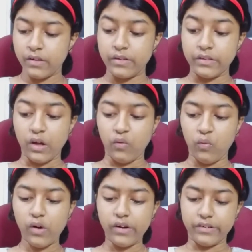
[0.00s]
The
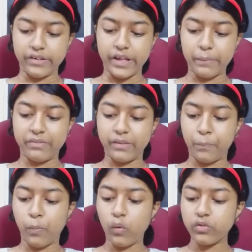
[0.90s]
word gives the
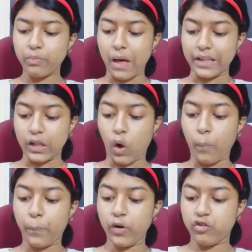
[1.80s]
postman an
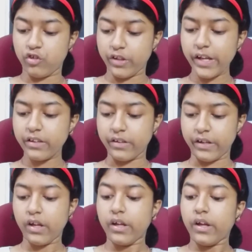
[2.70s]

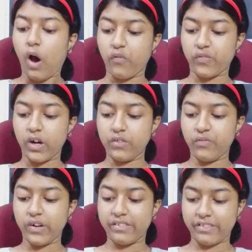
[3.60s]
opportunity of
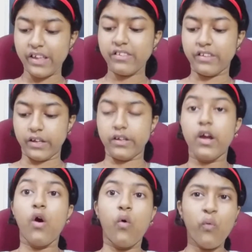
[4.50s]
conversation.
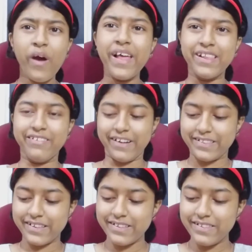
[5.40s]
"Well,
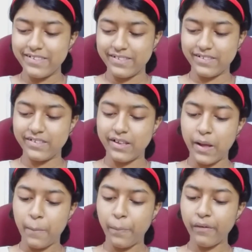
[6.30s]
Ratan,"
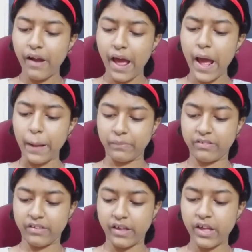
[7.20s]

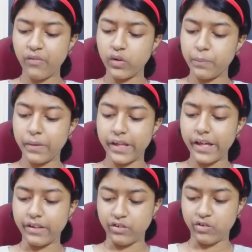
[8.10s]
perhaps he would begin,